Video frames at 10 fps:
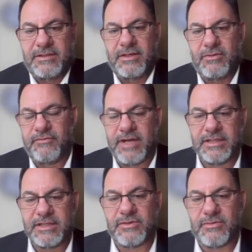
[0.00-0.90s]
We've
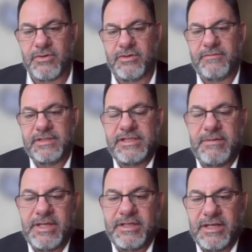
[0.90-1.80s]
got this growth of the
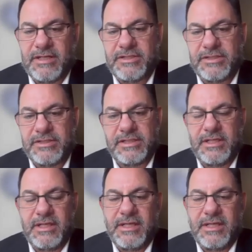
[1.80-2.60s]
semiconductors